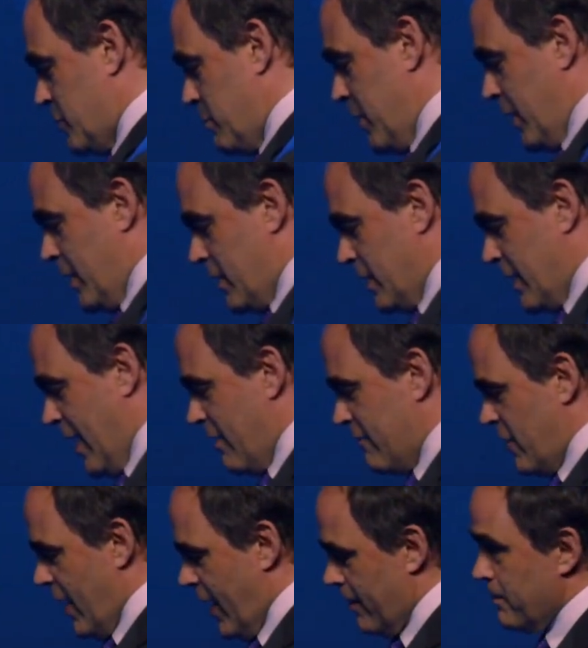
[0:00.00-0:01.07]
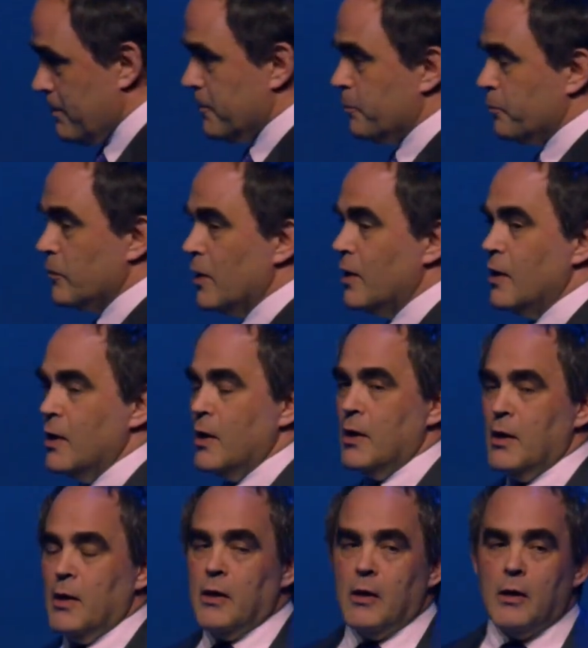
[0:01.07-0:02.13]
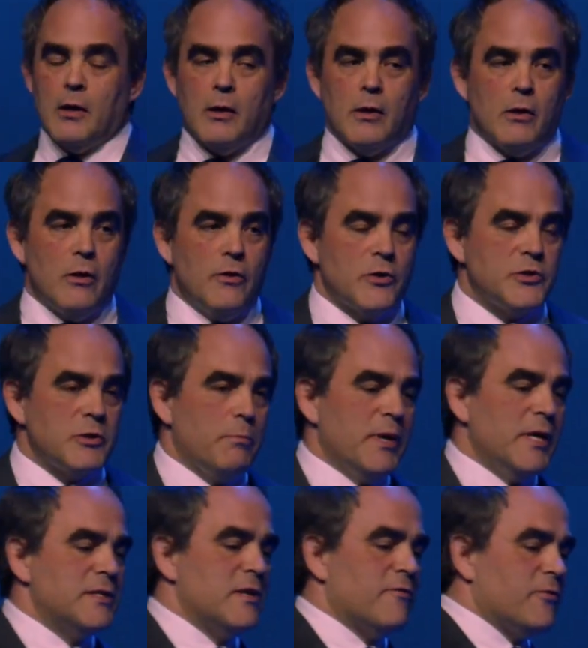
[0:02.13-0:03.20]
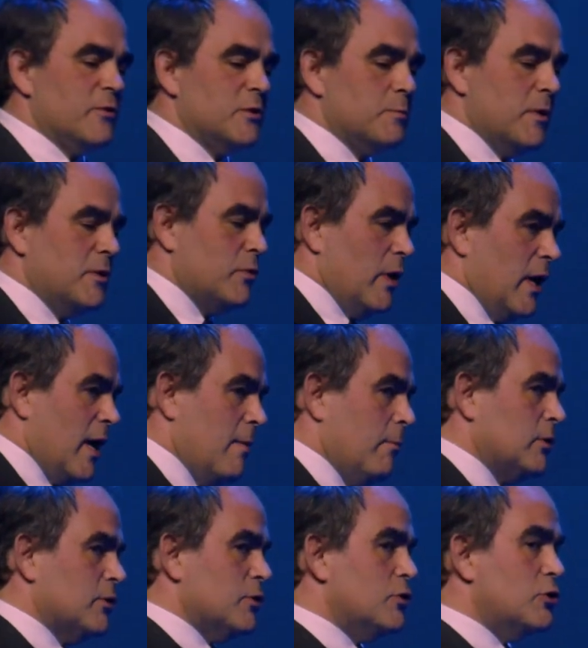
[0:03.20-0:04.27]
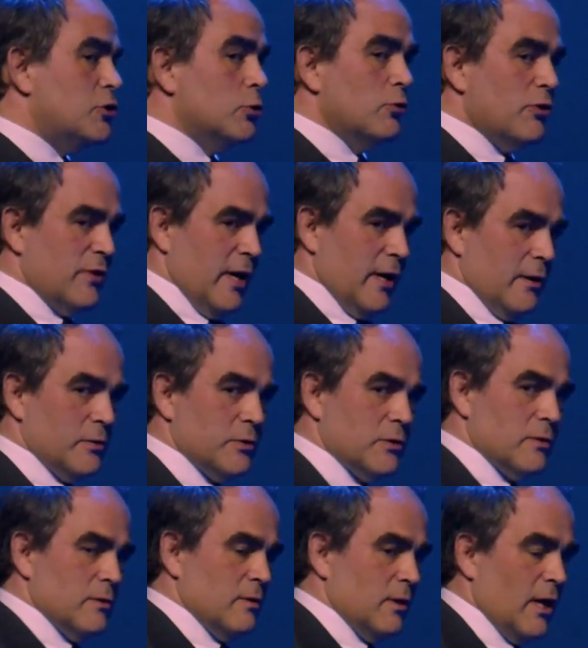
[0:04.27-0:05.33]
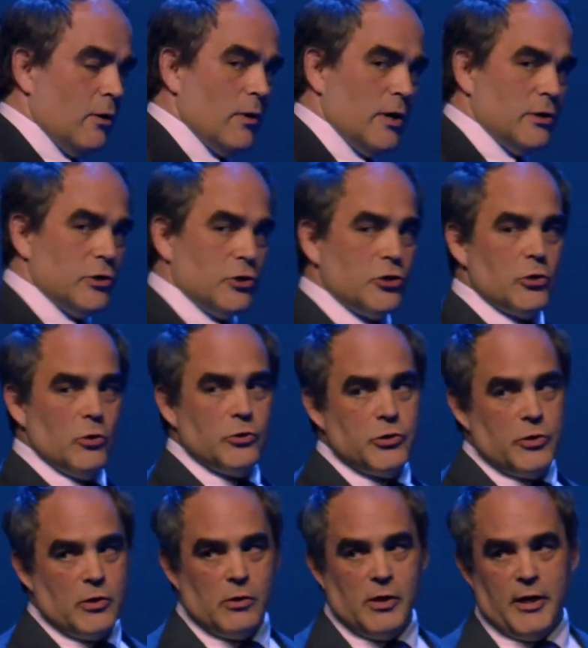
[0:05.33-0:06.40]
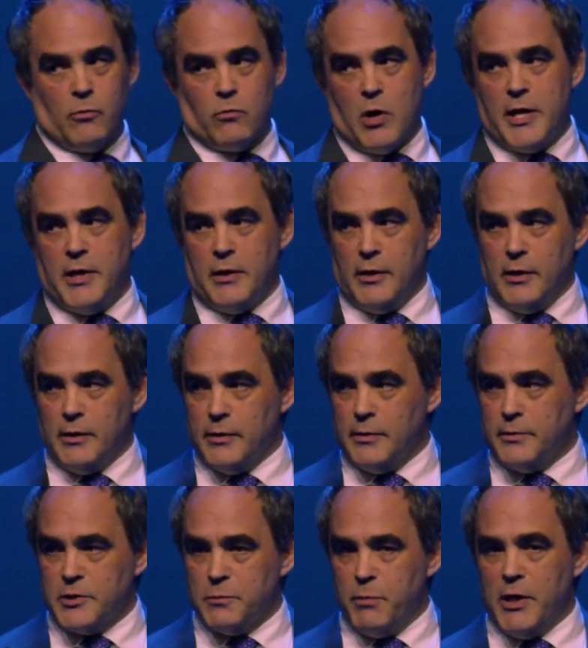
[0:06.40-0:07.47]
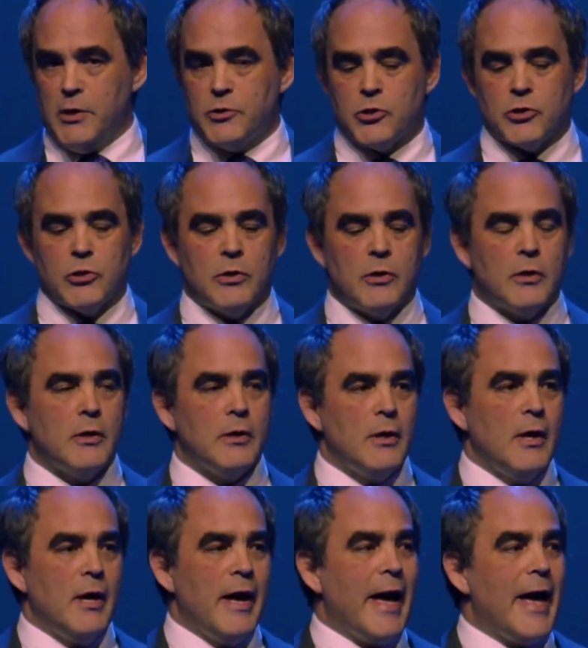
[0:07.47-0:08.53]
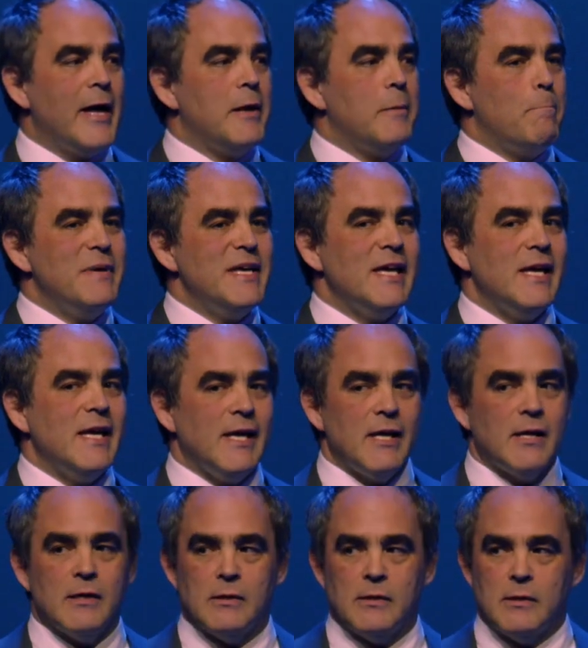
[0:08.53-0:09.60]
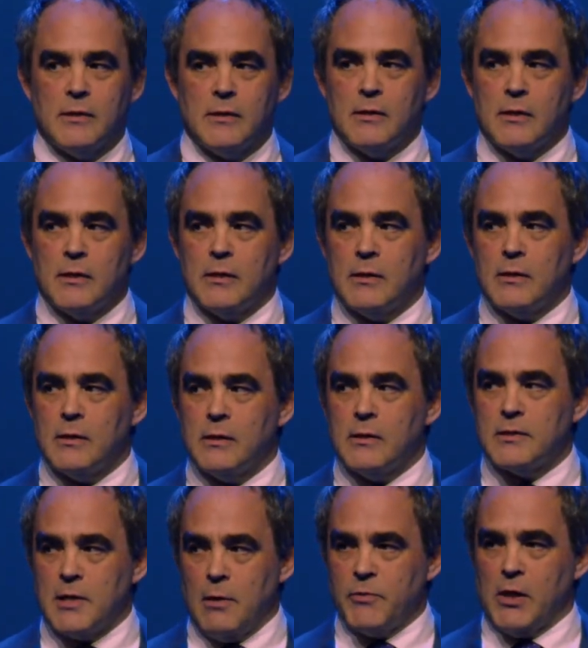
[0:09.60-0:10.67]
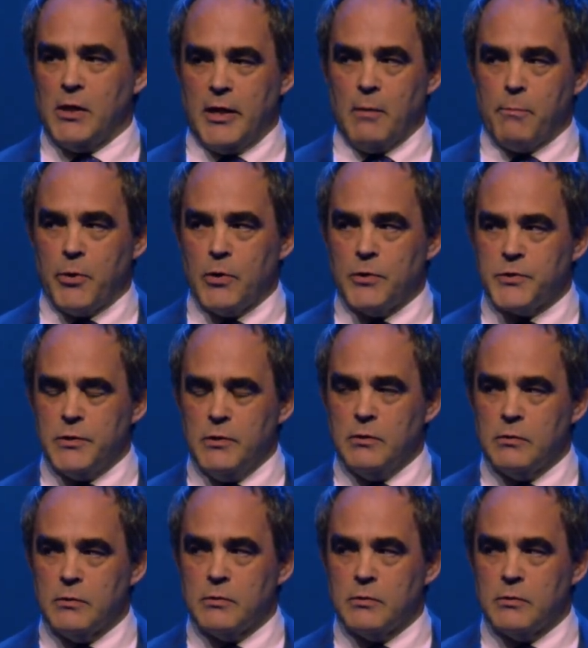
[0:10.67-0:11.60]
a big caveat. There's a big difference between being able to do things, like what I just showed you there, like write a speech, and be something like a person.